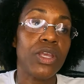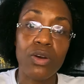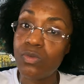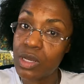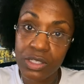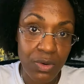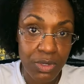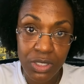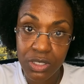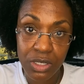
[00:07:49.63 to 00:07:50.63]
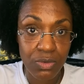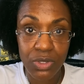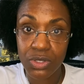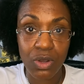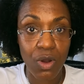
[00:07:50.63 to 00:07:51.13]
It was there was there
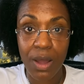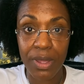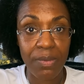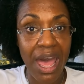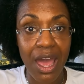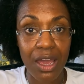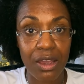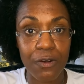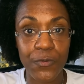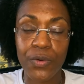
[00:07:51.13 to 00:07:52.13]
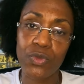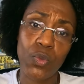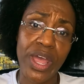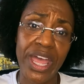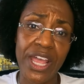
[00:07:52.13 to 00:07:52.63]
was no coming back from
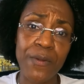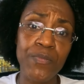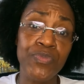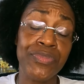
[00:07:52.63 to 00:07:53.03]
the way